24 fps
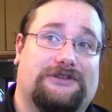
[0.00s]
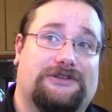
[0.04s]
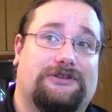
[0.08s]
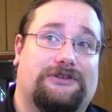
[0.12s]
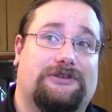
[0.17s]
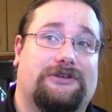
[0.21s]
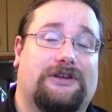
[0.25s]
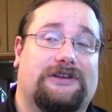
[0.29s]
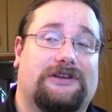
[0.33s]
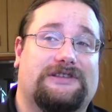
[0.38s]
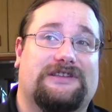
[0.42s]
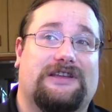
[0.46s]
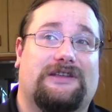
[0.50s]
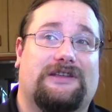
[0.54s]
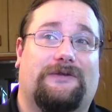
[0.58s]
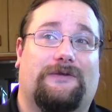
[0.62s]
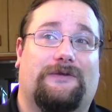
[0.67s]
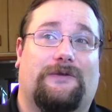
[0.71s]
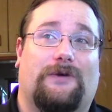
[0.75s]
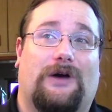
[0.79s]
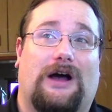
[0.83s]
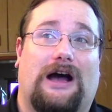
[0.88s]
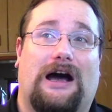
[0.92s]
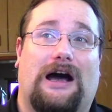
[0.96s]
You can sit
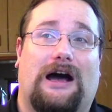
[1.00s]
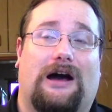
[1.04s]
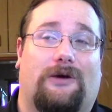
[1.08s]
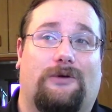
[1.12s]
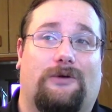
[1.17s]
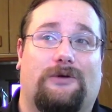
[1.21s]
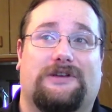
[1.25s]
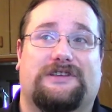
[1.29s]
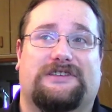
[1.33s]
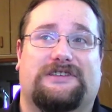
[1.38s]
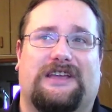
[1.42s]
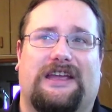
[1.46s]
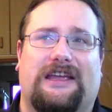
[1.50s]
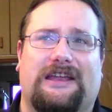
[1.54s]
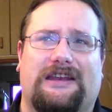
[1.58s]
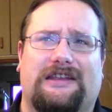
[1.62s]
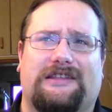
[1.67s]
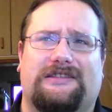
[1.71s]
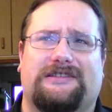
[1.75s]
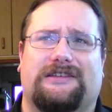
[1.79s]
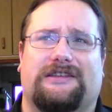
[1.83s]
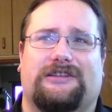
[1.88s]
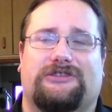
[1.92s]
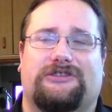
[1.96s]
for hours
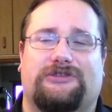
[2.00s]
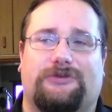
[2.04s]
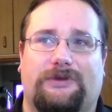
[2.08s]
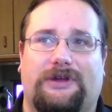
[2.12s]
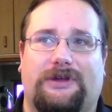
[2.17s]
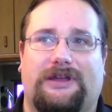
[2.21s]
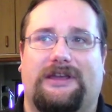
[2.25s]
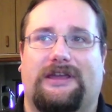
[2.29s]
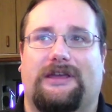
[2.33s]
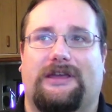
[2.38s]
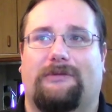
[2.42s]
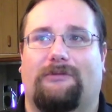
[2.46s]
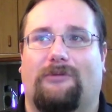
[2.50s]
editing, tweaking,